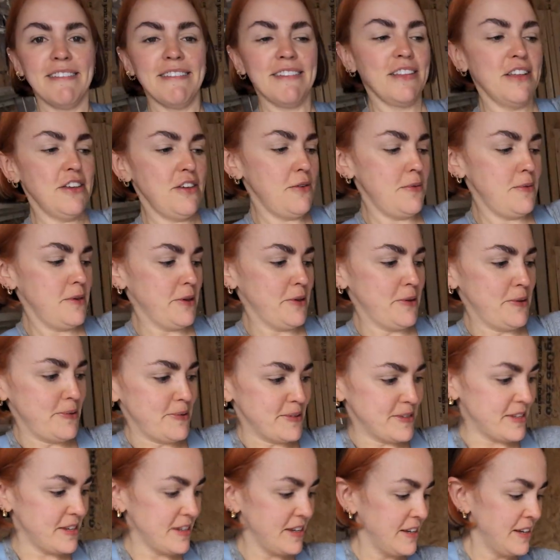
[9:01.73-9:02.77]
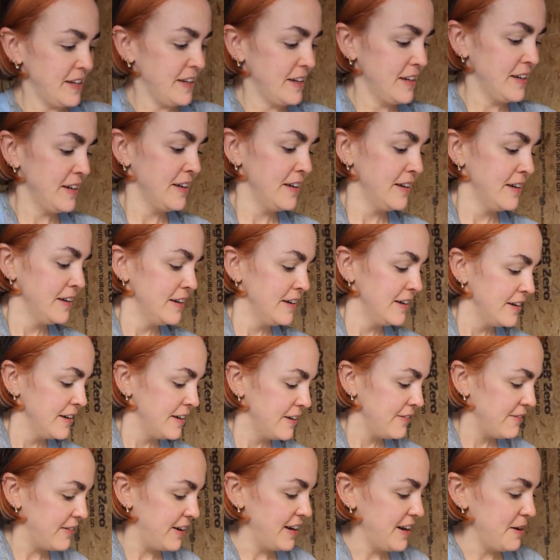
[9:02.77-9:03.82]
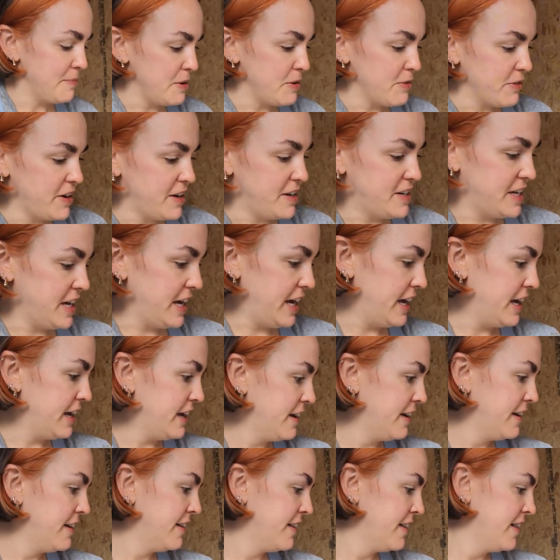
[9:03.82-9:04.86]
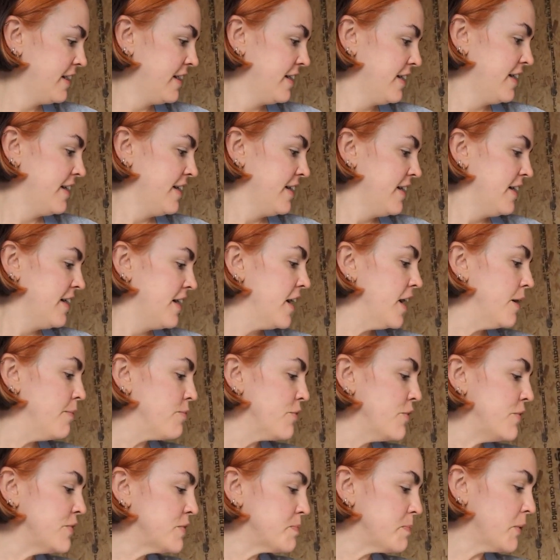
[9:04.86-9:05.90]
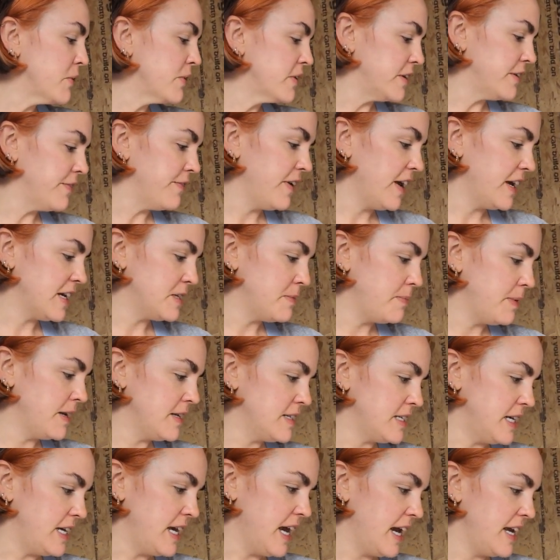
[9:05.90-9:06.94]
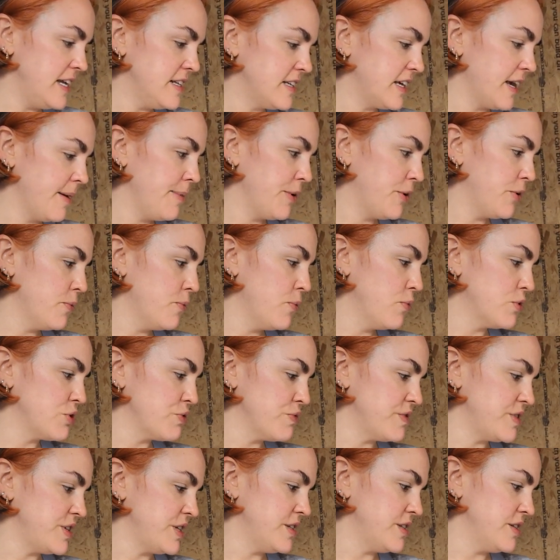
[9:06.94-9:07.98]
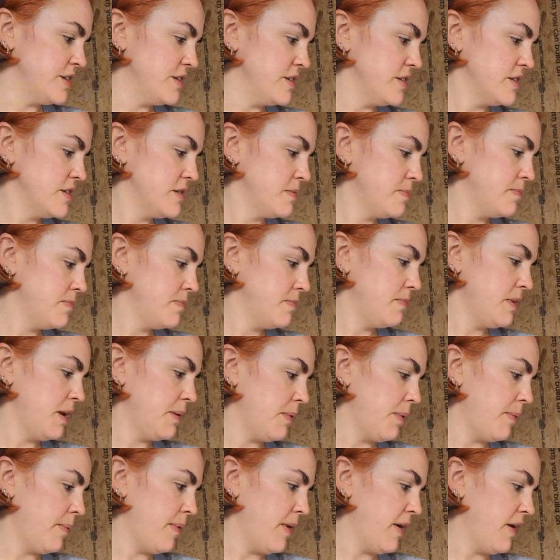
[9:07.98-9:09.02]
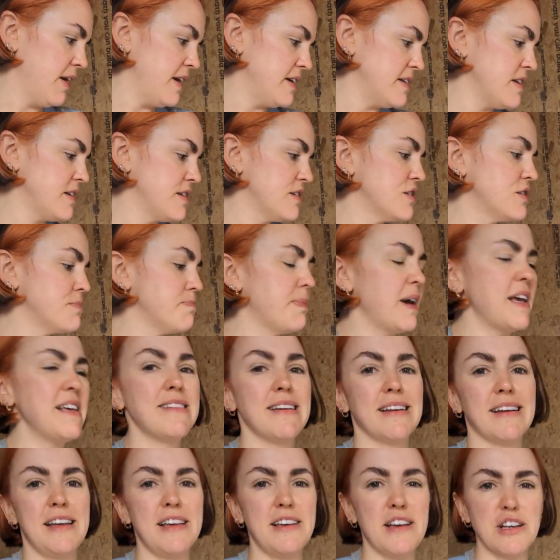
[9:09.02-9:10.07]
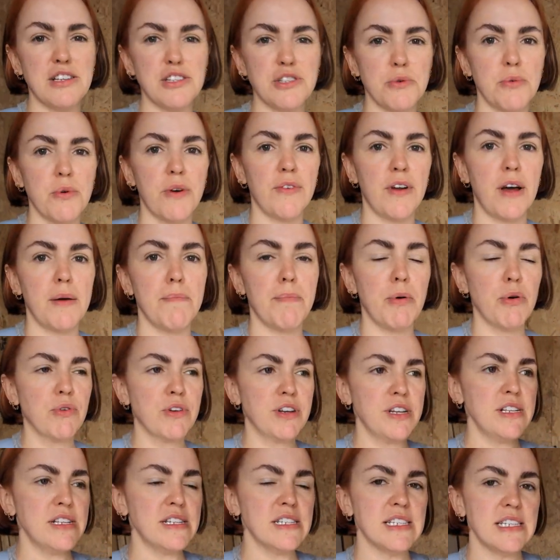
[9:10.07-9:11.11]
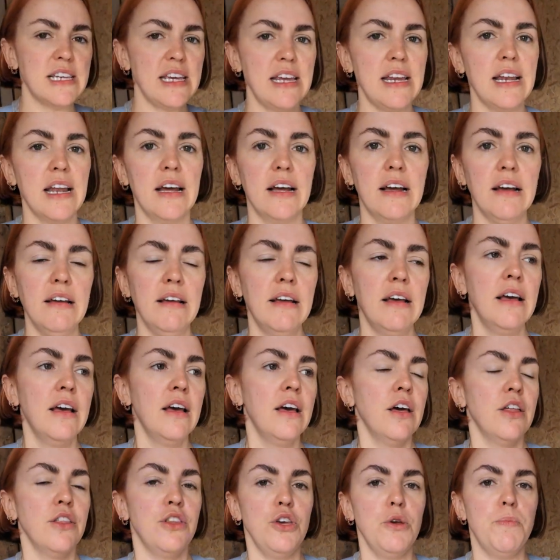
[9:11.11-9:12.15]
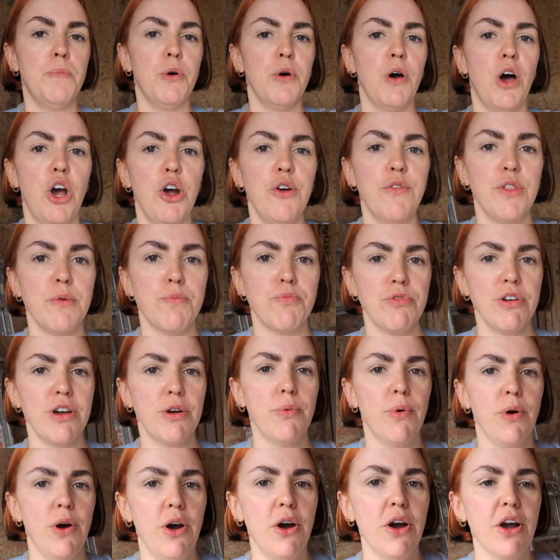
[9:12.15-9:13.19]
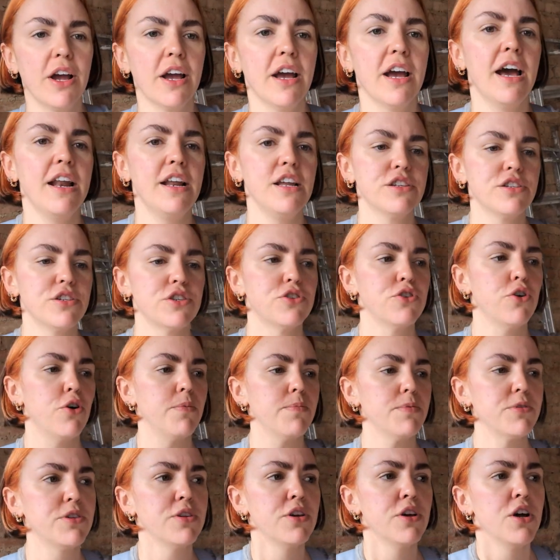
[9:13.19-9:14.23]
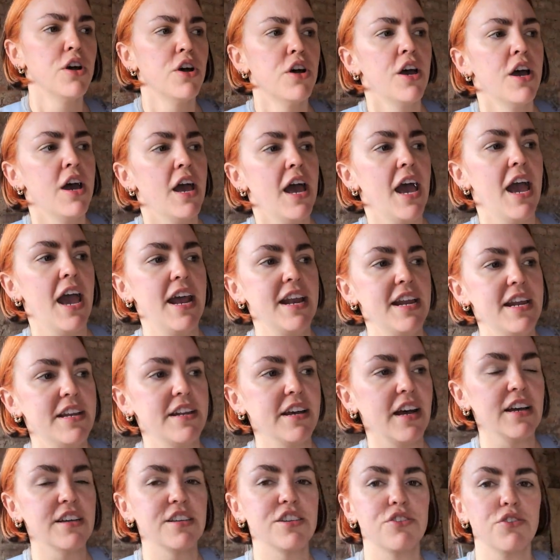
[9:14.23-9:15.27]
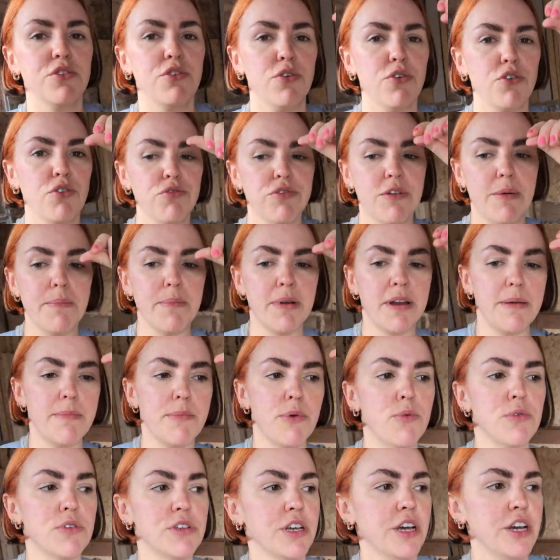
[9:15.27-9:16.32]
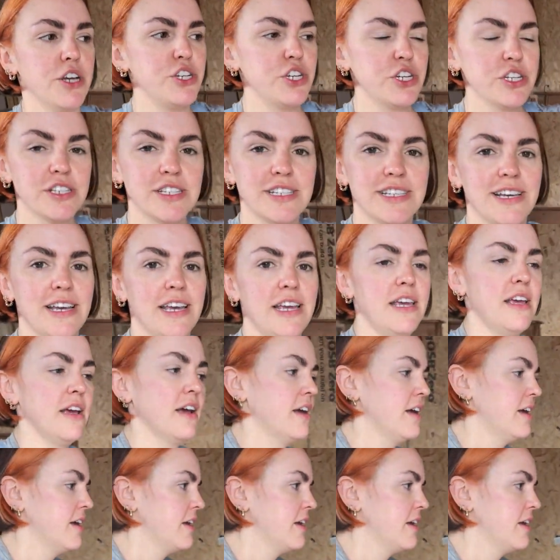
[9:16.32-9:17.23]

that you use. Wait, let me read it. Improves bonding and flexibility, aids chemical water resistance. Blah, blah, blah. It's basically a sort of like bonding sealer that you put over the brickwork, and it stops any dust or crumbly mortar. As you can see,